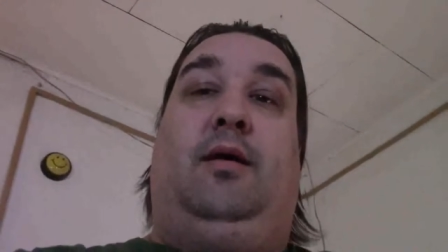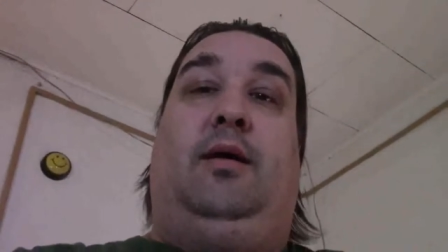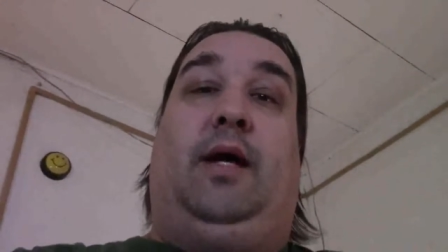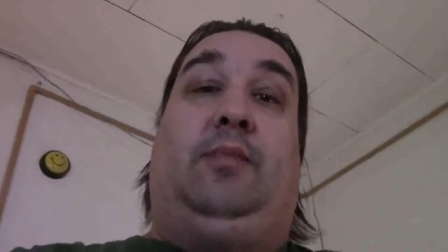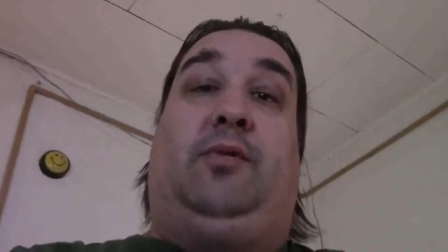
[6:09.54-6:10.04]

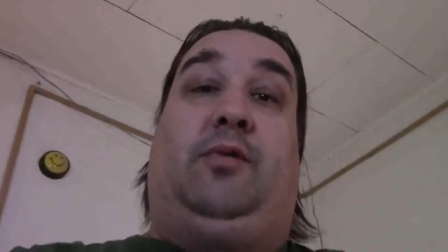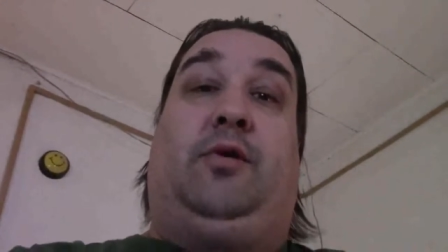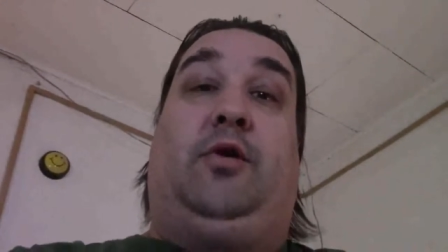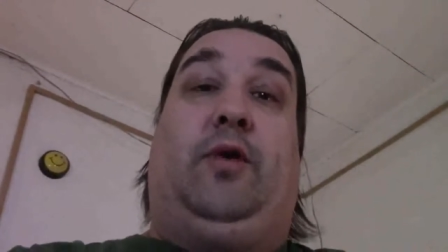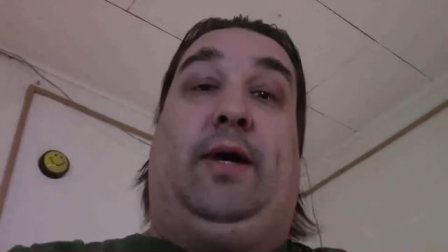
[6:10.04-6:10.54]
able to
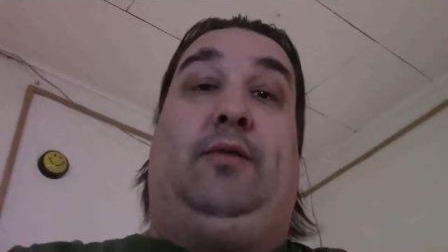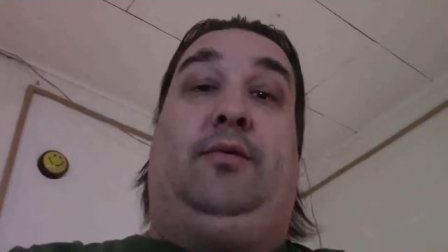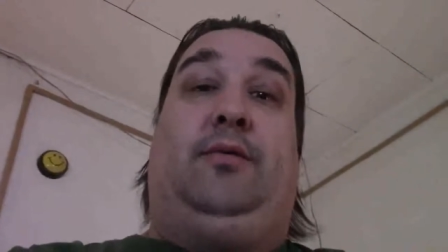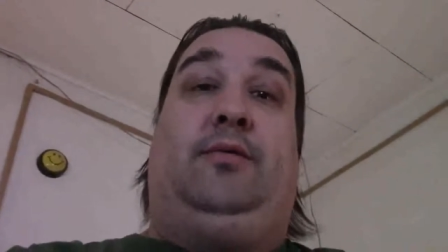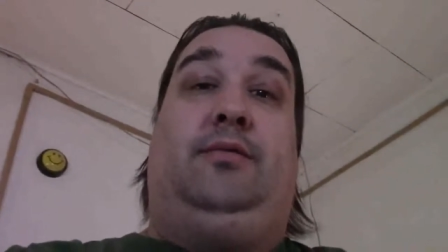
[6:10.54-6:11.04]
go
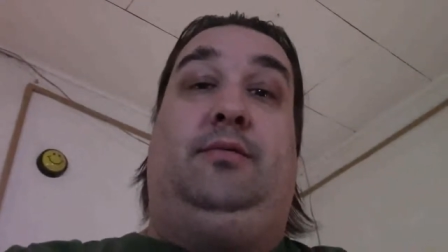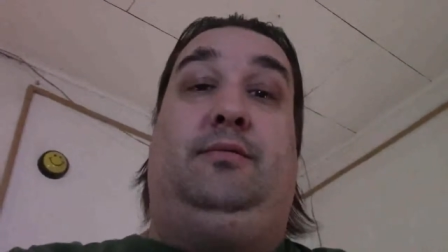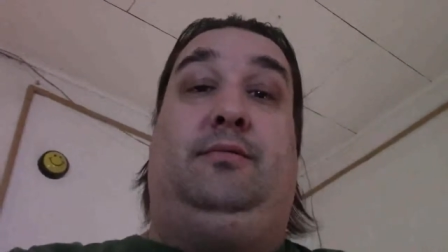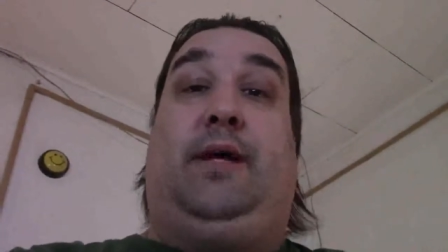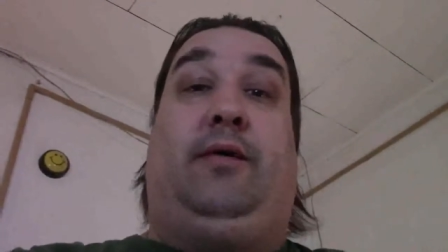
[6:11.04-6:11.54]
out
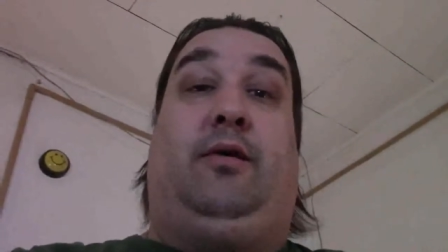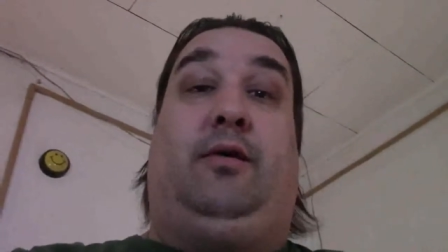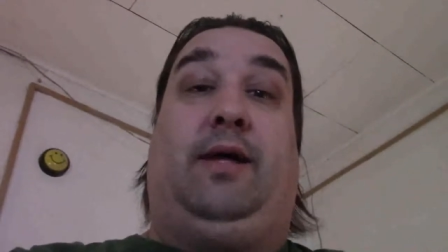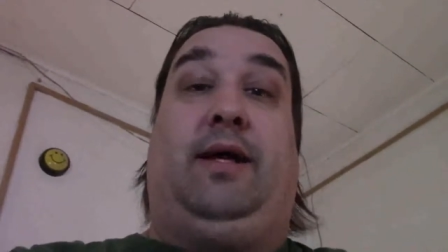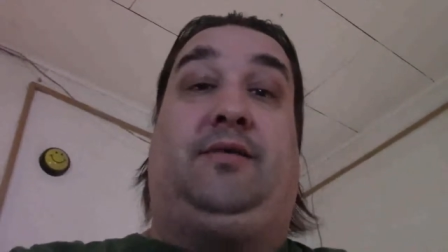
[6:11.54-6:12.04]
at
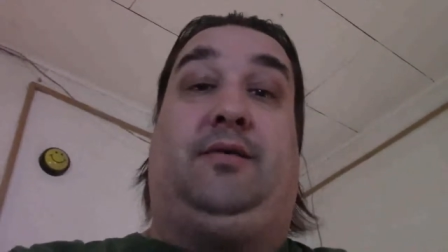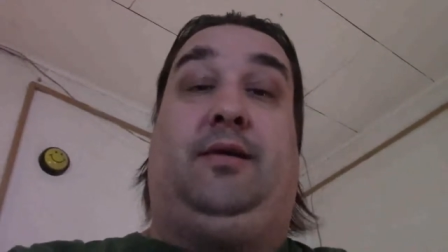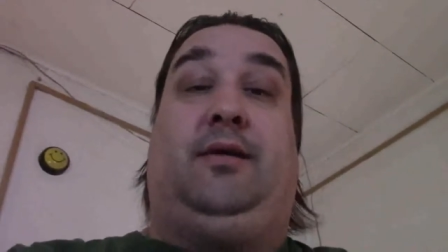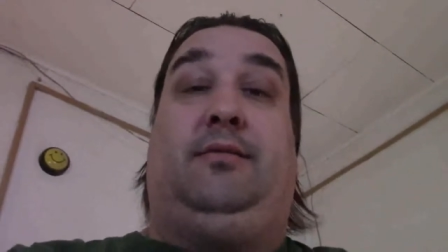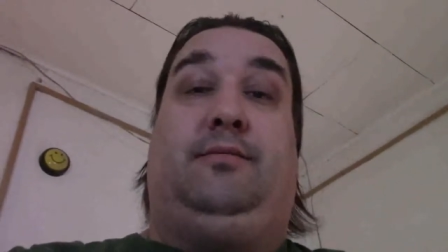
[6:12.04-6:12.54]
all, actually.
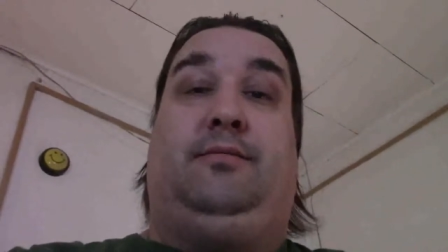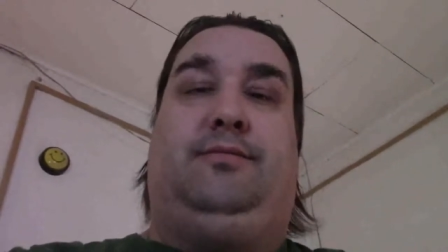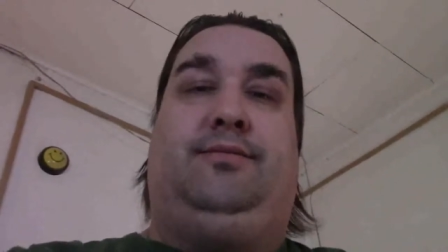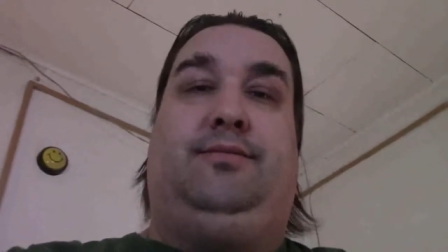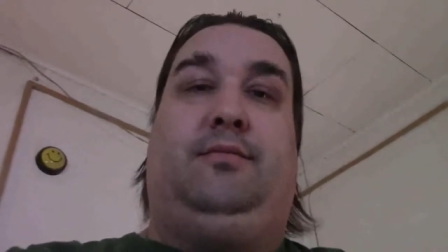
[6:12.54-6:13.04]

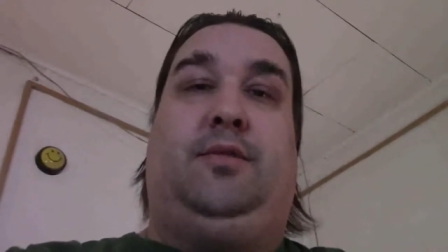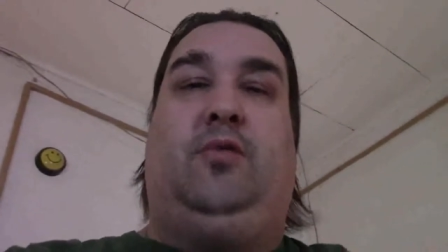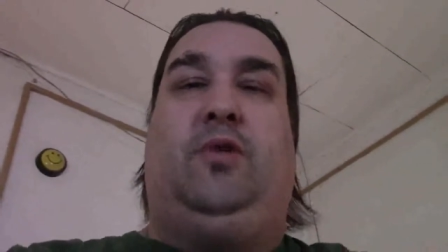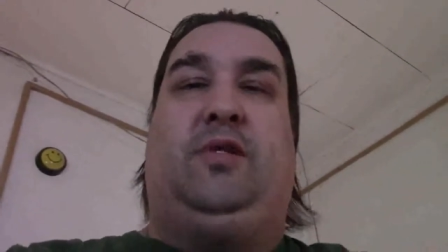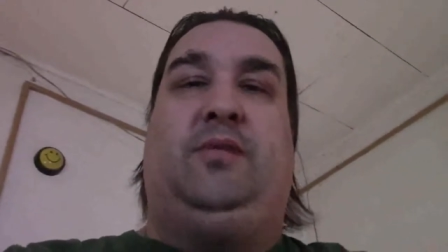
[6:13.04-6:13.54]

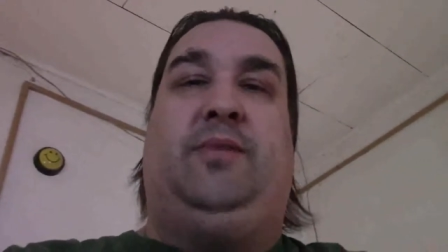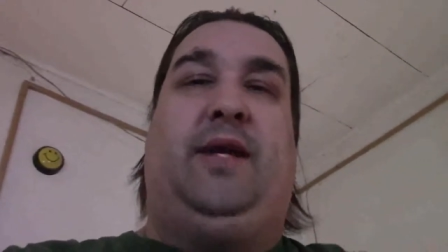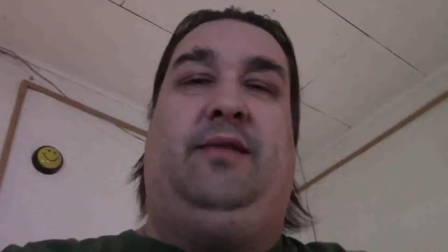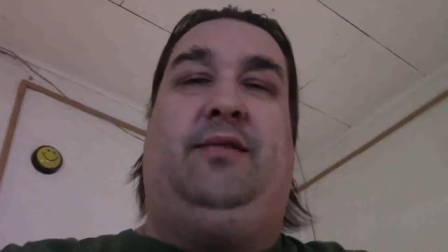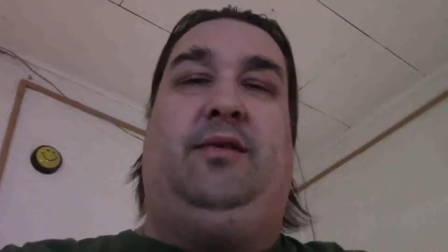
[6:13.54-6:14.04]
Who wants to be
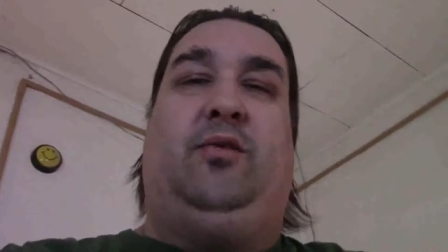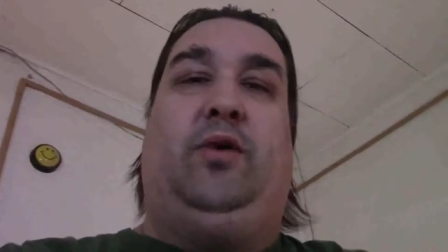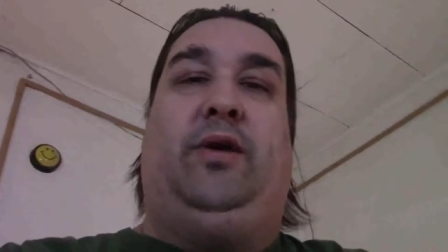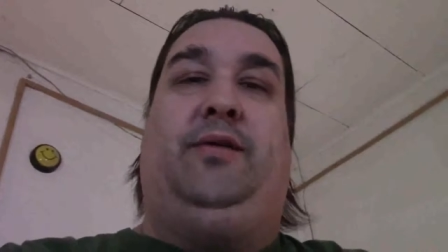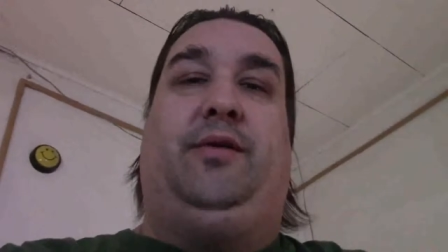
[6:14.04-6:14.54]
in, in the
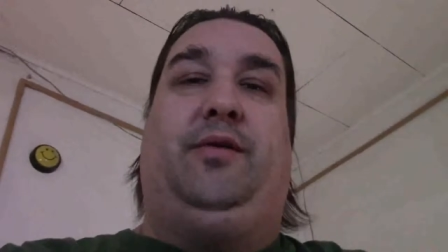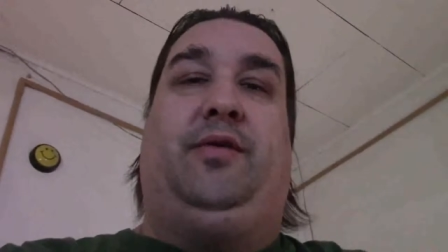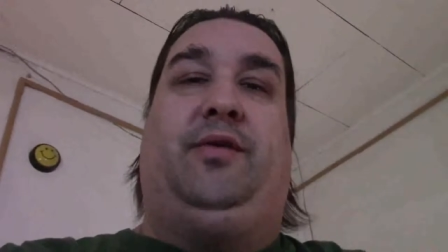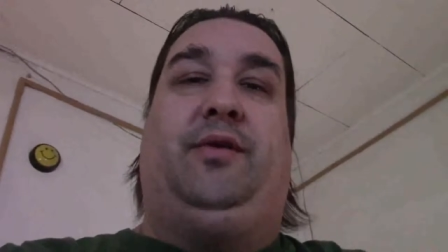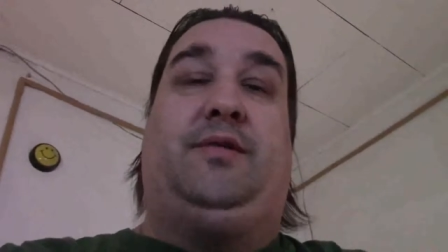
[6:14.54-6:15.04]
wind
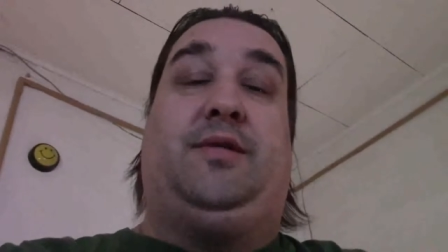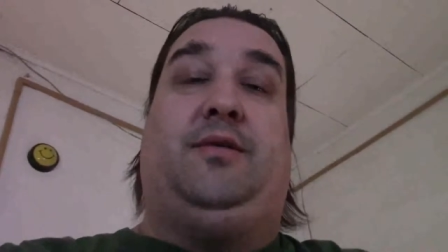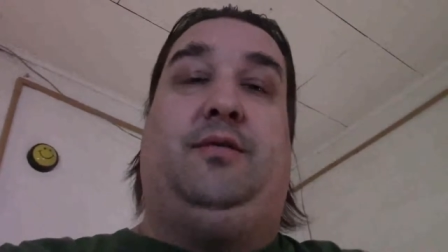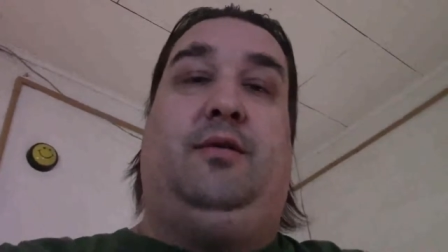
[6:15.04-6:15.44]
doing things, you know?